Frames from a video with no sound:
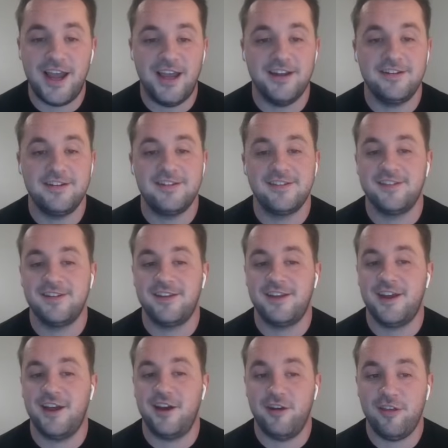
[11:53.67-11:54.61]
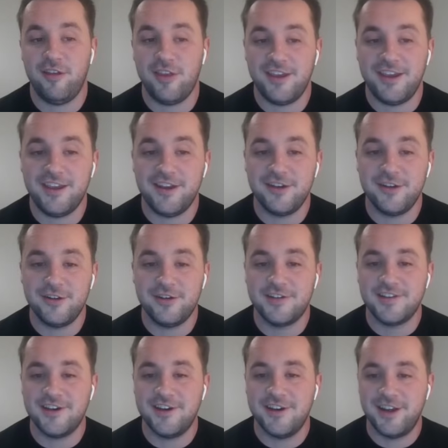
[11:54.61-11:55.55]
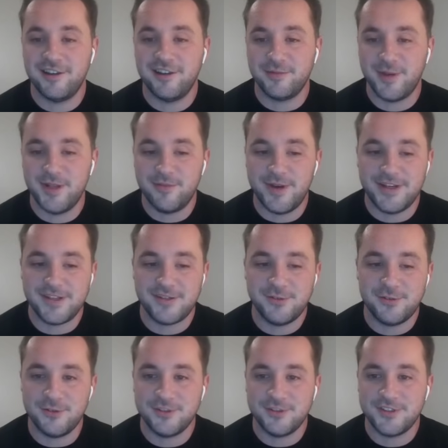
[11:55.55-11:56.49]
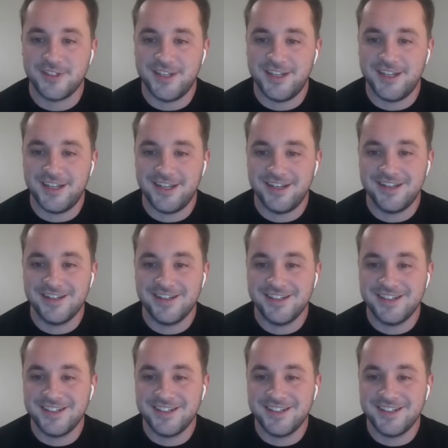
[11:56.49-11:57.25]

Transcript: and I think it could turn out to be the best horse in here.